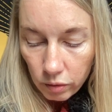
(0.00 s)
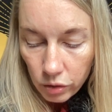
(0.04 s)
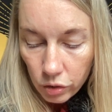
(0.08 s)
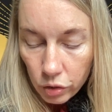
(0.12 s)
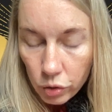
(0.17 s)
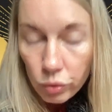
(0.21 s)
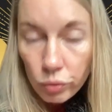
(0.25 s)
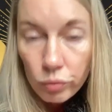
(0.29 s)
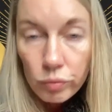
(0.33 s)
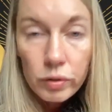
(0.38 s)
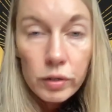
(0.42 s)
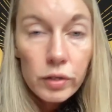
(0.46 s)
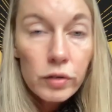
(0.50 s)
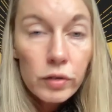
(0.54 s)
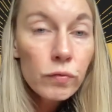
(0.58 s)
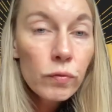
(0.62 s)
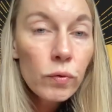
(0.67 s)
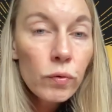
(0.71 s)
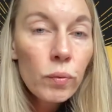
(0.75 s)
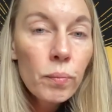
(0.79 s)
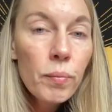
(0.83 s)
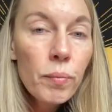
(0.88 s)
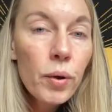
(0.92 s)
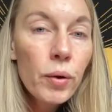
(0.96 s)
The Taurus
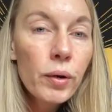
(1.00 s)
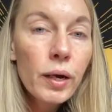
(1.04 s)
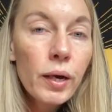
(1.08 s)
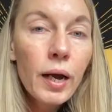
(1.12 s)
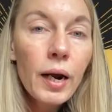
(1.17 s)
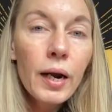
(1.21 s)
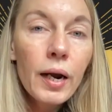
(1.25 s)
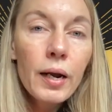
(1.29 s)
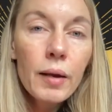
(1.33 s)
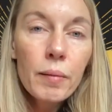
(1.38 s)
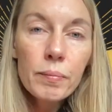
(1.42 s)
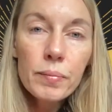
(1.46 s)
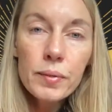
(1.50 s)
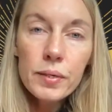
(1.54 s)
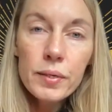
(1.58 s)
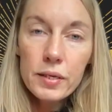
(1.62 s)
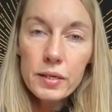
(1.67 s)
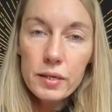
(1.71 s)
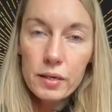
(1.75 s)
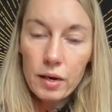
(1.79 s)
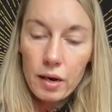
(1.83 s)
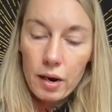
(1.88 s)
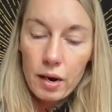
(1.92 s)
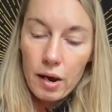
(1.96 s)
full moon
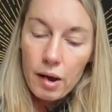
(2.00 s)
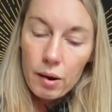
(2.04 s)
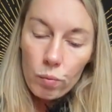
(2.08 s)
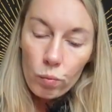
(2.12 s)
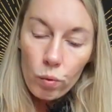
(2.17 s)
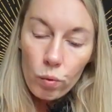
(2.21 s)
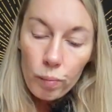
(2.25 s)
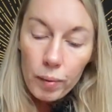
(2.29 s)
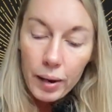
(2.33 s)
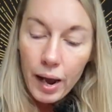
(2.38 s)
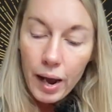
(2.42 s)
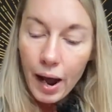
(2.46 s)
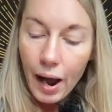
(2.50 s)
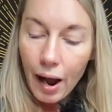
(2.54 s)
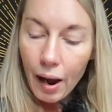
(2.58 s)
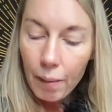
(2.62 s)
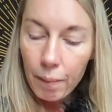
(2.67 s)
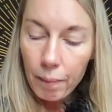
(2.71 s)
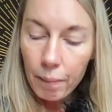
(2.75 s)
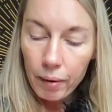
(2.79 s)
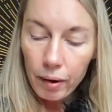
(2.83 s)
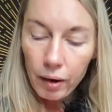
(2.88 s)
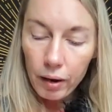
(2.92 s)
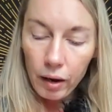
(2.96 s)
eclipse will be
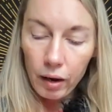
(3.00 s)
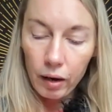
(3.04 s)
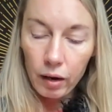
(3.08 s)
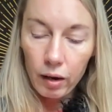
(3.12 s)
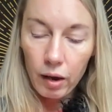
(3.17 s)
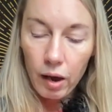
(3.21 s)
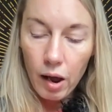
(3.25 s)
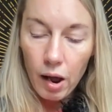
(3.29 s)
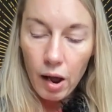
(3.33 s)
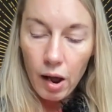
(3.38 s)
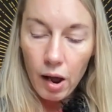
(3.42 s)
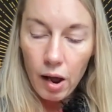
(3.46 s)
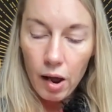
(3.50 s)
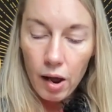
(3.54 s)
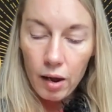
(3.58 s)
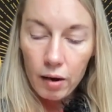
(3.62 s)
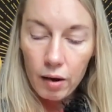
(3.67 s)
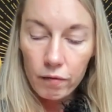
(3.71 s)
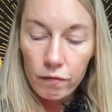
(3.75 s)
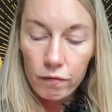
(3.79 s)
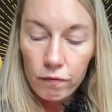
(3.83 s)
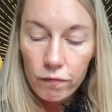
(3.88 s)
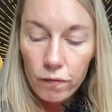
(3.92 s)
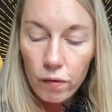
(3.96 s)
happening
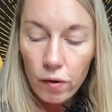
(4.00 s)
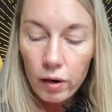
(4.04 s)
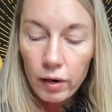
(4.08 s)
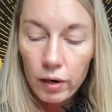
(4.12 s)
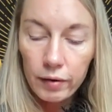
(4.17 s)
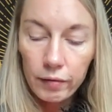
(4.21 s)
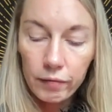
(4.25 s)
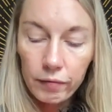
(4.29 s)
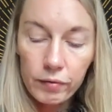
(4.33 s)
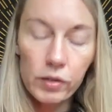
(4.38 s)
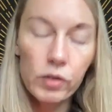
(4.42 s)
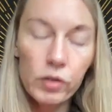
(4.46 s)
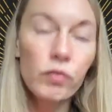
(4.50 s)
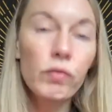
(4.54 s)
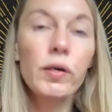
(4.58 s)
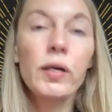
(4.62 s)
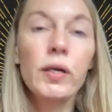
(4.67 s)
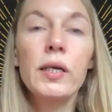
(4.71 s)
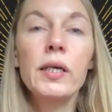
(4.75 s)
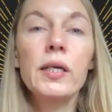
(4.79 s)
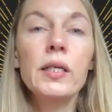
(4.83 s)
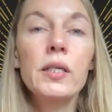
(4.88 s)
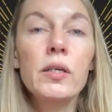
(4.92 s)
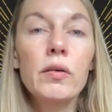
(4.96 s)
at 5
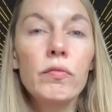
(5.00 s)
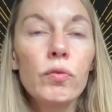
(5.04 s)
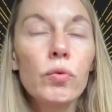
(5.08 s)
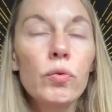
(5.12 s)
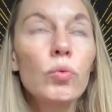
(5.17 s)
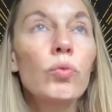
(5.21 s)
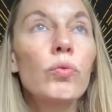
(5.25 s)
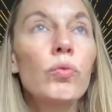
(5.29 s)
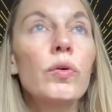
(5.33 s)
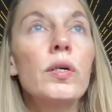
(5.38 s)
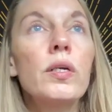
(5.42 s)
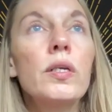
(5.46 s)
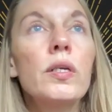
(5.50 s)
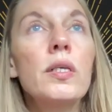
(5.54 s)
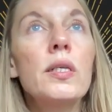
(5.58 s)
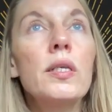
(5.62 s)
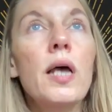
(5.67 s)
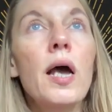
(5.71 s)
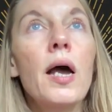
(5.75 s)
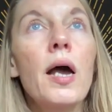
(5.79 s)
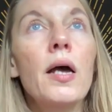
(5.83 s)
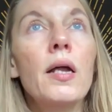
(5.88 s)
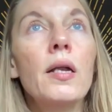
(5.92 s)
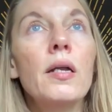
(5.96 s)
degrees of Taurus,
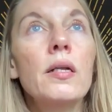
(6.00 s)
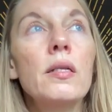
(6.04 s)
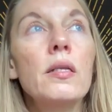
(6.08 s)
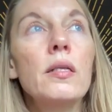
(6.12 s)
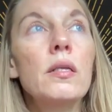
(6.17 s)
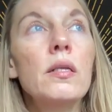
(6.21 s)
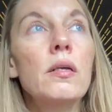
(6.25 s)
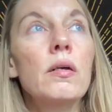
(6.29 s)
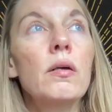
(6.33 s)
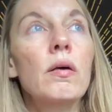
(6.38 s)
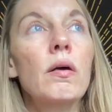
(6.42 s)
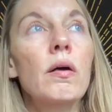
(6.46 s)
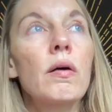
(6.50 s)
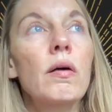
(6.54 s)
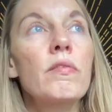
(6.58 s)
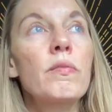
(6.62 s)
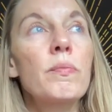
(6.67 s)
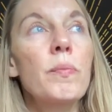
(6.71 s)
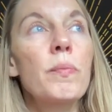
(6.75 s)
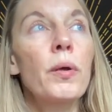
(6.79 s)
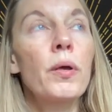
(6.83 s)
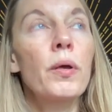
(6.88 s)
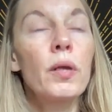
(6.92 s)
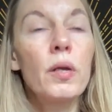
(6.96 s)
and I've
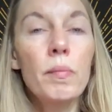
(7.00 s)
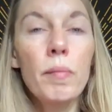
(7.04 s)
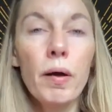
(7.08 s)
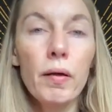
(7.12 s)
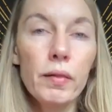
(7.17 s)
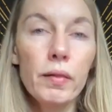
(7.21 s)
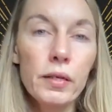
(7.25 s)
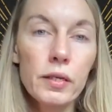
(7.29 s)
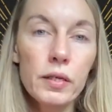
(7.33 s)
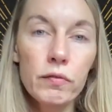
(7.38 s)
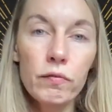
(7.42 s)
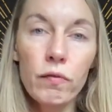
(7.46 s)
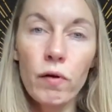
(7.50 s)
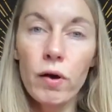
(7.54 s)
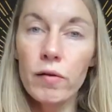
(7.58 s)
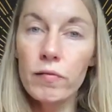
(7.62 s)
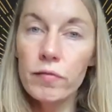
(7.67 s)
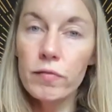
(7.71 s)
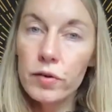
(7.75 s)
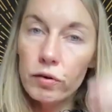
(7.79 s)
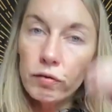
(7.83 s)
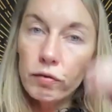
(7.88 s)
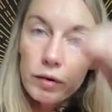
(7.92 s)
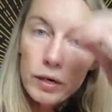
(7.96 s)
spoken about this
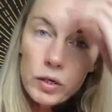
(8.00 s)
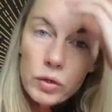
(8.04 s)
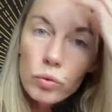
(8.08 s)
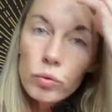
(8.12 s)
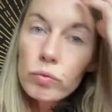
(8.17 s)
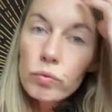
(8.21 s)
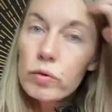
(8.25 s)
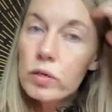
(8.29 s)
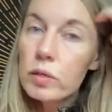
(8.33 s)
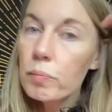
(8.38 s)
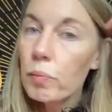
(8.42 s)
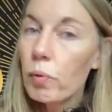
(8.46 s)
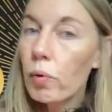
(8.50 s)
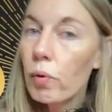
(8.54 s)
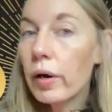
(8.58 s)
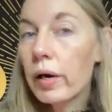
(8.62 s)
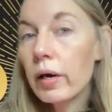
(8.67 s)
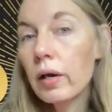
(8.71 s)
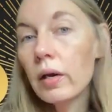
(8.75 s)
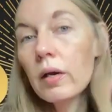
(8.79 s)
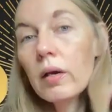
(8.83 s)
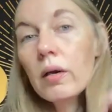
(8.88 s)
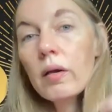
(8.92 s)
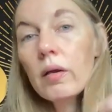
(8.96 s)
5-degree Taurus
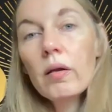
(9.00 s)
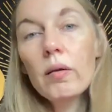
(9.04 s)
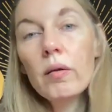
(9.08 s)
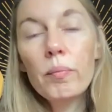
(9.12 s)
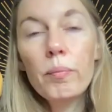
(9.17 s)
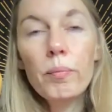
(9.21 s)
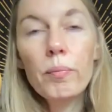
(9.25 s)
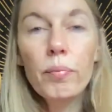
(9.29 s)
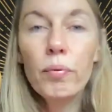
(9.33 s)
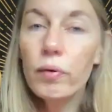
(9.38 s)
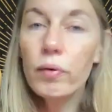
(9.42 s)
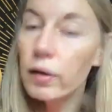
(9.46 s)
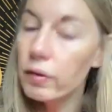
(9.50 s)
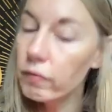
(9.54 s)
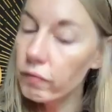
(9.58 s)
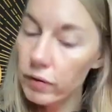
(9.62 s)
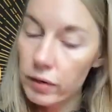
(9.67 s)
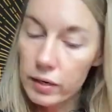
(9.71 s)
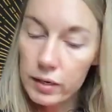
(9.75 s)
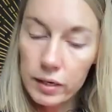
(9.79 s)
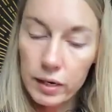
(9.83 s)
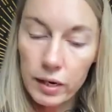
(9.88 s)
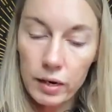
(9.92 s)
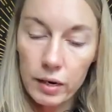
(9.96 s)
point
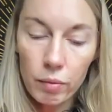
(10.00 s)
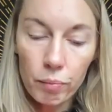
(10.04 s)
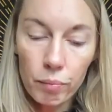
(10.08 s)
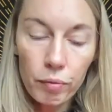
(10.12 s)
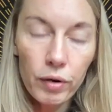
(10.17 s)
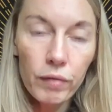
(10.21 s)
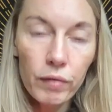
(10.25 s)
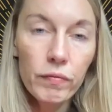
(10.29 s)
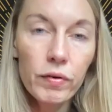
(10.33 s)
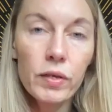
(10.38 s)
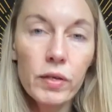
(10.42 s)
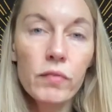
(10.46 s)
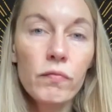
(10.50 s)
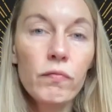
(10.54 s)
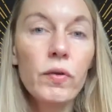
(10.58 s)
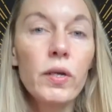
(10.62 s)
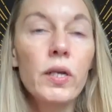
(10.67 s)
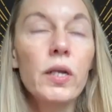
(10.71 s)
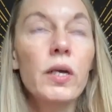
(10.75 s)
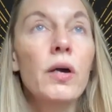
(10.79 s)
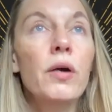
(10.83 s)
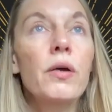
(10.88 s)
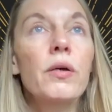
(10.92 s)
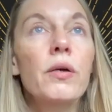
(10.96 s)
previously on previous
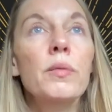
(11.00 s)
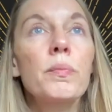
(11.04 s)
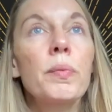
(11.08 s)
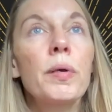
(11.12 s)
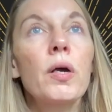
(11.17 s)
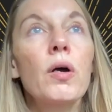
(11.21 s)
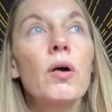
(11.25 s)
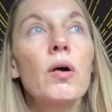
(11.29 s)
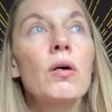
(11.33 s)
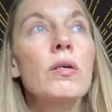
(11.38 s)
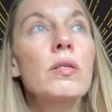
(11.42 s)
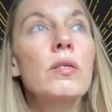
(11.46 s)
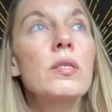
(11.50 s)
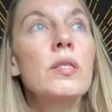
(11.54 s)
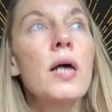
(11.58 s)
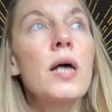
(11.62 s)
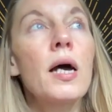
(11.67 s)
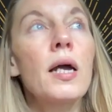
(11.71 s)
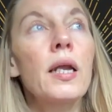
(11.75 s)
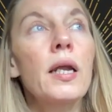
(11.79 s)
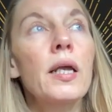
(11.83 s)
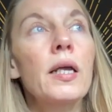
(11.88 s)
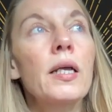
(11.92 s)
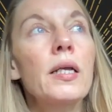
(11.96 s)
videos, because
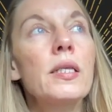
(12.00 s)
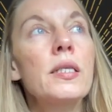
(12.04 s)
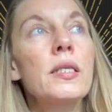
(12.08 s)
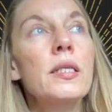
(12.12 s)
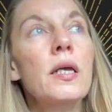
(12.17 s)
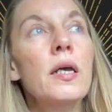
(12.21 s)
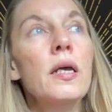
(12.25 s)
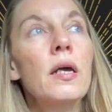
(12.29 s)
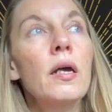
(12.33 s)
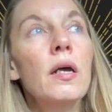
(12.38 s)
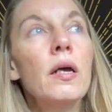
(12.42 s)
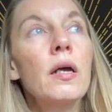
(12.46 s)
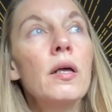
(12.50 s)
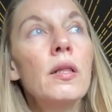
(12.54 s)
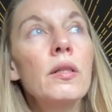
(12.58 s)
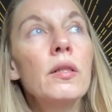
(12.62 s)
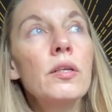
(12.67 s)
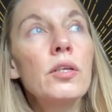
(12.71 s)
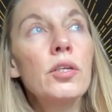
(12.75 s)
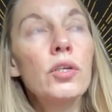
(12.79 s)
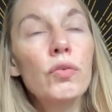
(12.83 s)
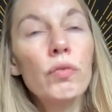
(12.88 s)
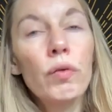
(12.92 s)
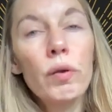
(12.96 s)
that is
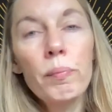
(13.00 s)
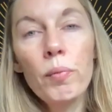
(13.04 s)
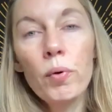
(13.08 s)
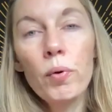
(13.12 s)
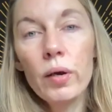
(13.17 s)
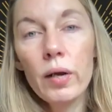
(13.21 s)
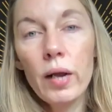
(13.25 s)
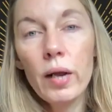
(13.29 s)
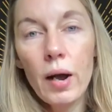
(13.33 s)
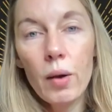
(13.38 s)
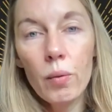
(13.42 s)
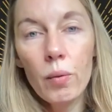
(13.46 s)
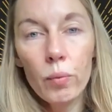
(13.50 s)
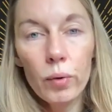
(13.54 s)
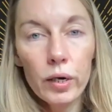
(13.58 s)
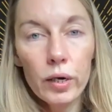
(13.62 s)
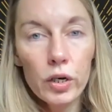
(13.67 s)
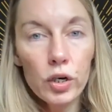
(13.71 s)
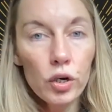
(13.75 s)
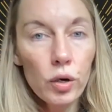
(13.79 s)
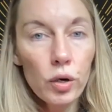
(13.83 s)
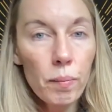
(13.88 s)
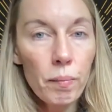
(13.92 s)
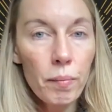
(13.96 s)
the degree point at
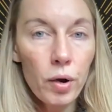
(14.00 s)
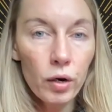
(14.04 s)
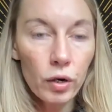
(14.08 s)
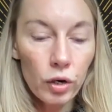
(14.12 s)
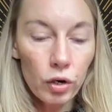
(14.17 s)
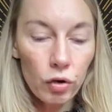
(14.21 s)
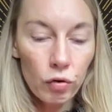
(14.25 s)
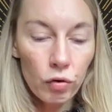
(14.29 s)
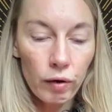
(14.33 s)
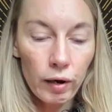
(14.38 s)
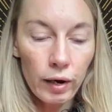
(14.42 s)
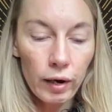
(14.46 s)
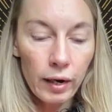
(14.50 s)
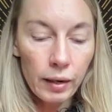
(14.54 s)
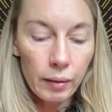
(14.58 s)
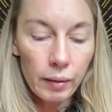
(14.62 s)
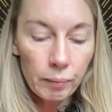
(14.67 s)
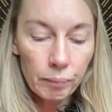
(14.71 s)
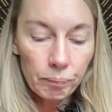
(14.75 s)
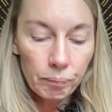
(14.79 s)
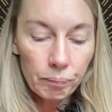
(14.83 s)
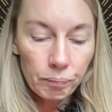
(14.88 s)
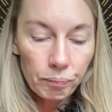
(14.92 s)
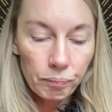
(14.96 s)
which Mercury